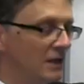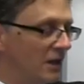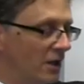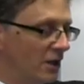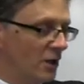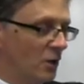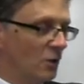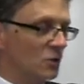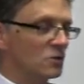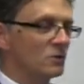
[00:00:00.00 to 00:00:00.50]

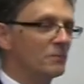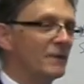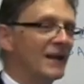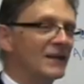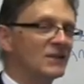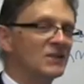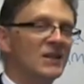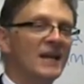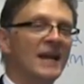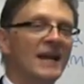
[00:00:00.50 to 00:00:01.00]
And I got to
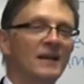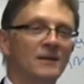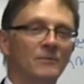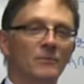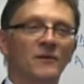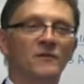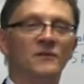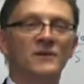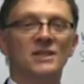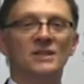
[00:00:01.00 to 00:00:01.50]
about 10 and
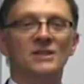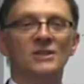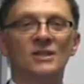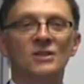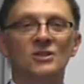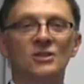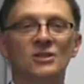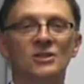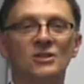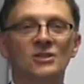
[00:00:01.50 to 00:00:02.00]
my physics
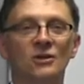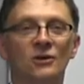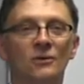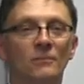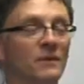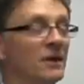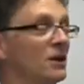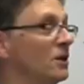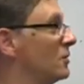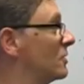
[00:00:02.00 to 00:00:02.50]
teacher
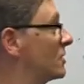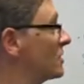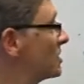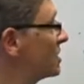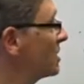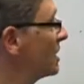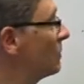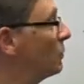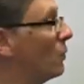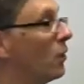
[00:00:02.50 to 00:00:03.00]
stopped me, and you can
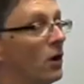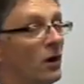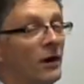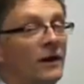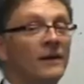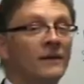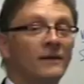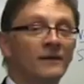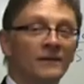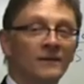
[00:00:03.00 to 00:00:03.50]
see
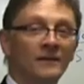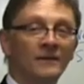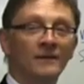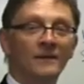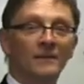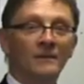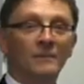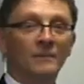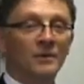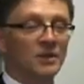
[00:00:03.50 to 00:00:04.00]
why.
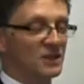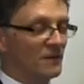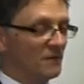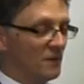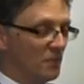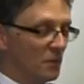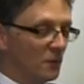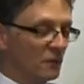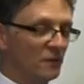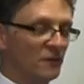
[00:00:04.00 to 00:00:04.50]
Because if
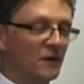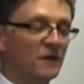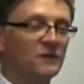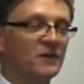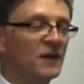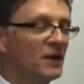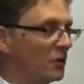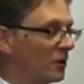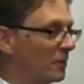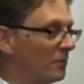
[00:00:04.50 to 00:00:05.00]
you put
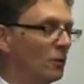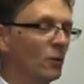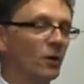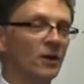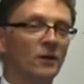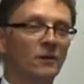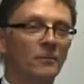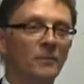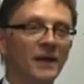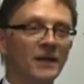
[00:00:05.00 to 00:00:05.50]
15 on a poor
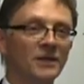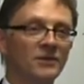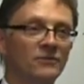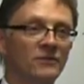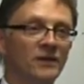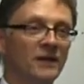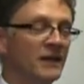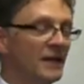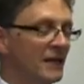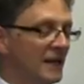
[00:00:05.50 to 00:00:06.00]
little
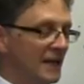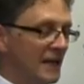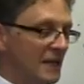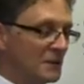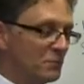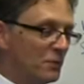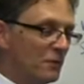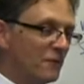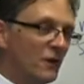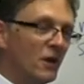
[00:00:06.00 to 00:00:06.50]
battery,
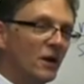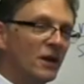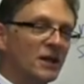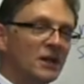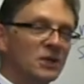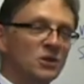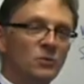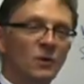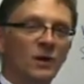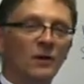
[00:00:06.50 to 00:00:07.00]
it's
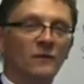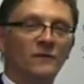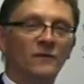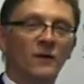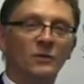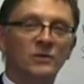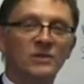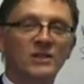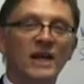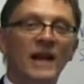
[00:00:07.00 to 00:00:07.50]
providing 12
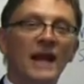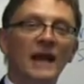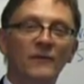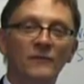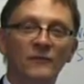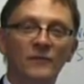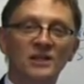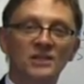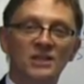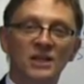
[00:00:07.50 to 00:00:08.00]
volts to
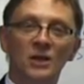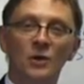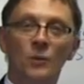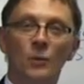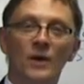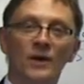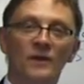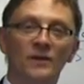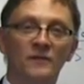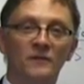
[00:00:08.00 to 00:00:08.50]
every single
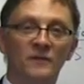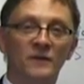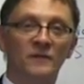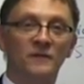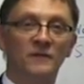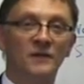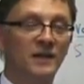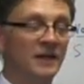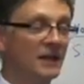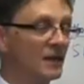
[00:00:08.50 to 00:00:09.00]
one of the
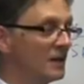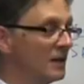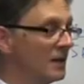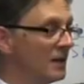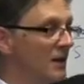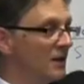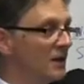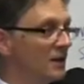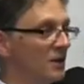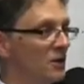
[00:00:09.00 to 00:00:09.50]
15.
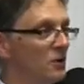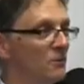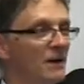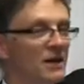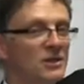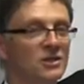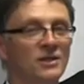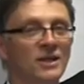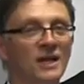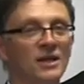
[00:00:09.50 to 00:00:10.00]
Can you
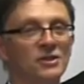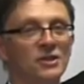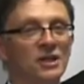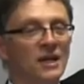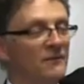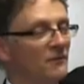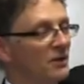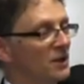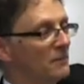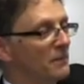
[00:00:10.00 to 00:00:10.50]
imagine the energy
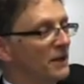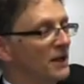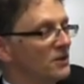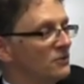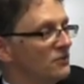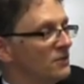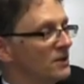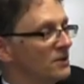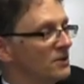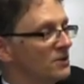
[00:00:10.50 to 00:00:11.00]
level of the
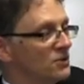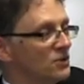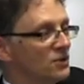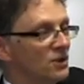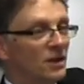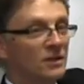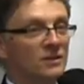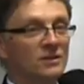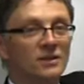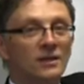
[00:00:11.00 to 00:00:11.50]
battery is
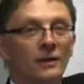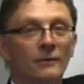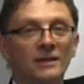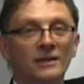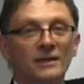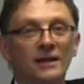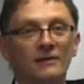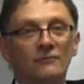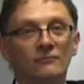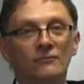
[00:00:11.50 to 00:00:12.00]
just
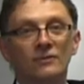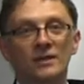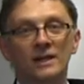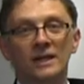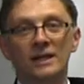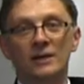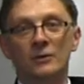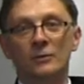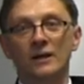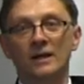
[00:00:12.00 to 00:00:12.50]
going down
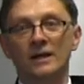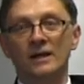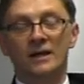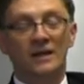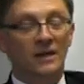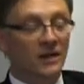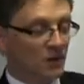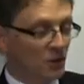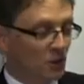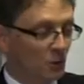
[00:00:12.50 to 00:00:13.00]
really quickly?
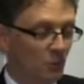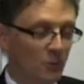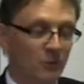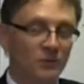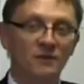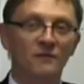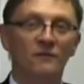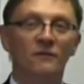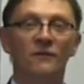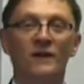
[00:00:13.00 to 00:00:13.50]
You will
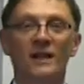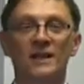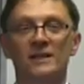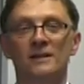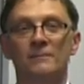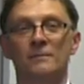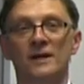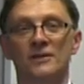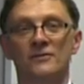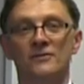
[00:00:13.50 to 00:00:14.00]
just flatten
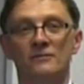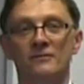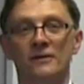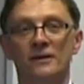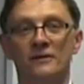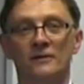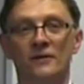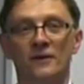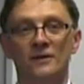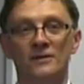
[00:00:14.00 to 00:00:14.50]
the battery
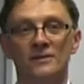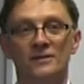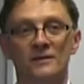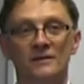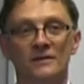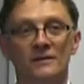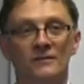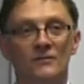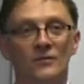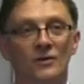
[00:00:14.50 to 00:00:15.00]
really fast.
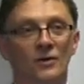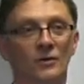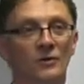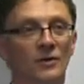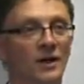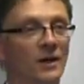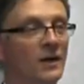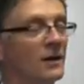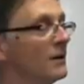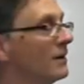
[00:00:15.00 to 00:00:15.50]

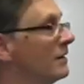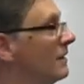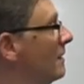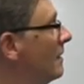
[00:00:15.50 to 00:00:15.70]
Okay?